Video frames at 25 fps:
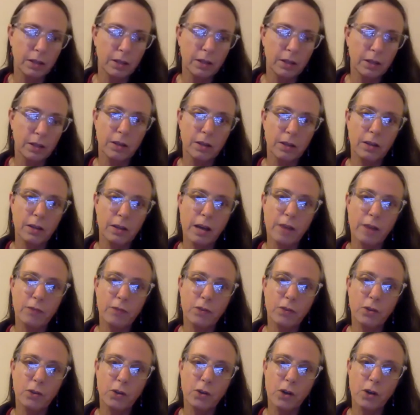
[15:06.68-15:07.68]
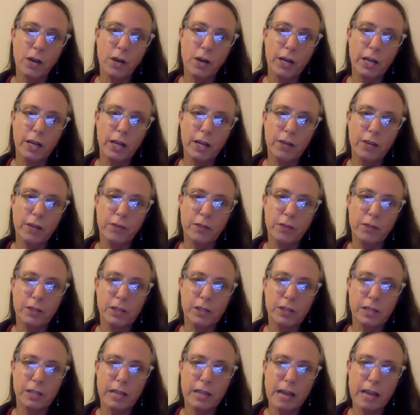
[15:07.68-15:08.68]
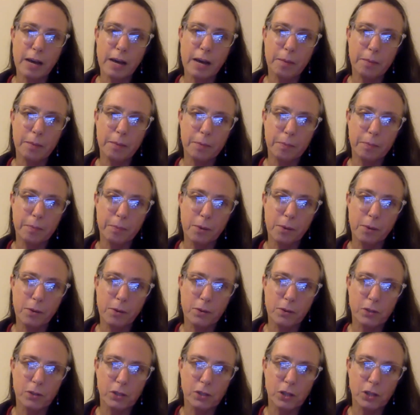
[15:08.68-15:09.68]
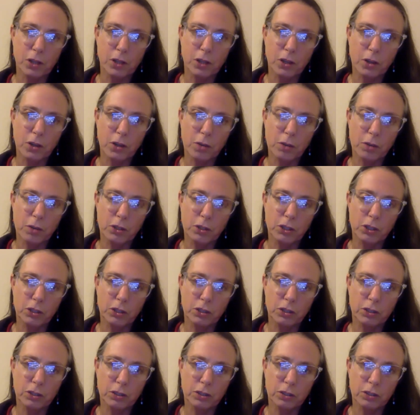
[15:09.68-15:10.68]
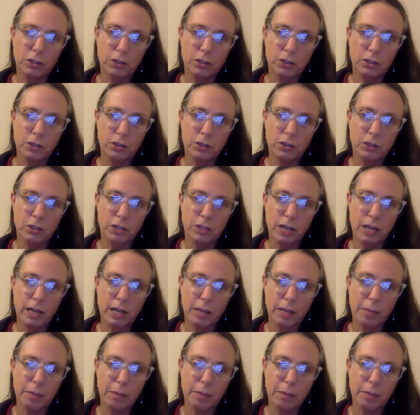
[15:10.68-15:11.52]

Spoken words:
have you got any of the slab pots that you were telling me